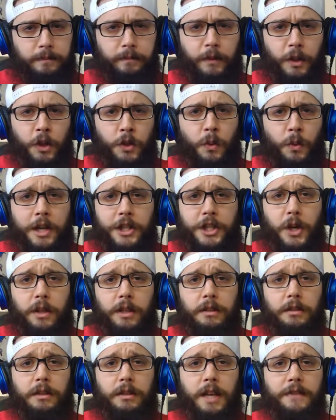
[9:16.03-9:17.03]
You want to show a
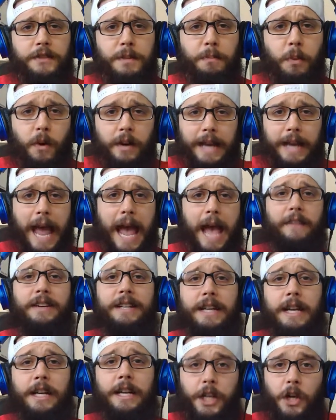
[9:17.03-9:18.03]
little love, support, you
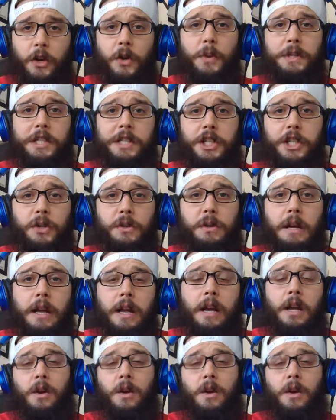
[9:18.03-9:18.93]
haven't yet, you don't know what to do?